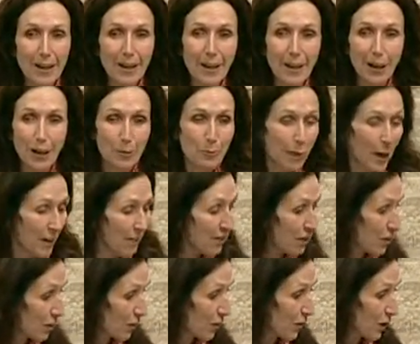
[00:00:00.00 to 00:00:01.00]
I've
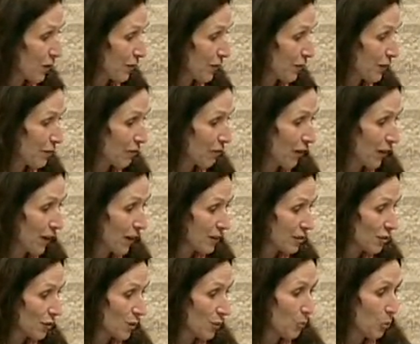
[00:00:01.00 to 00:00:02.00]
served on the
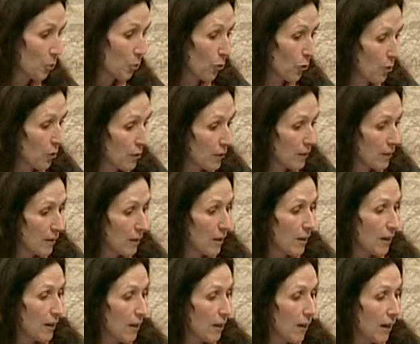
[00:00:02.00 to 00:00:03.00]
advisory board
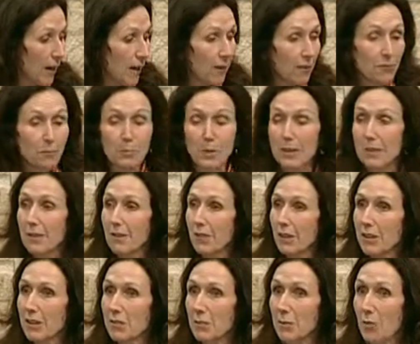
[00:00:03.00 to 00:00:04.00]
of BC
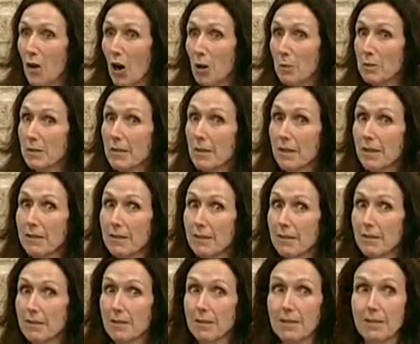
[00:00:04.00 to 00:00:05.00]
Victims of Homicide
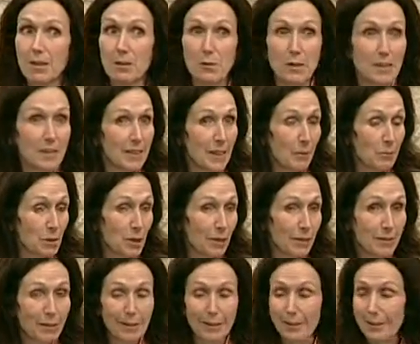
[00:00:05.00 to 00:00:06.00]
since its
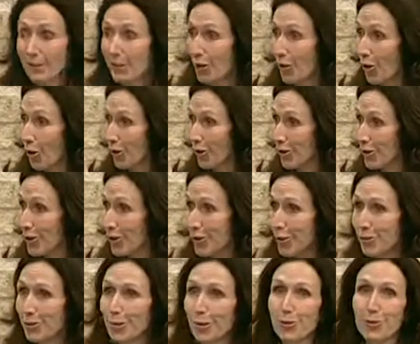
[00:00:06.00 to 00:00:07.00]
inception, and it's an honor to
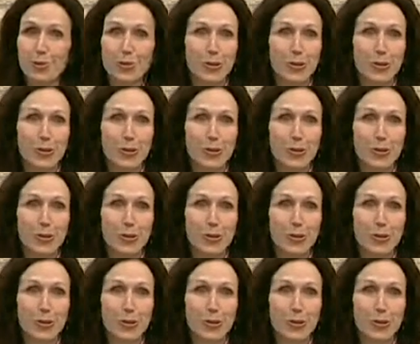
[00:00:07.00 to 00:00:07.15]
do so.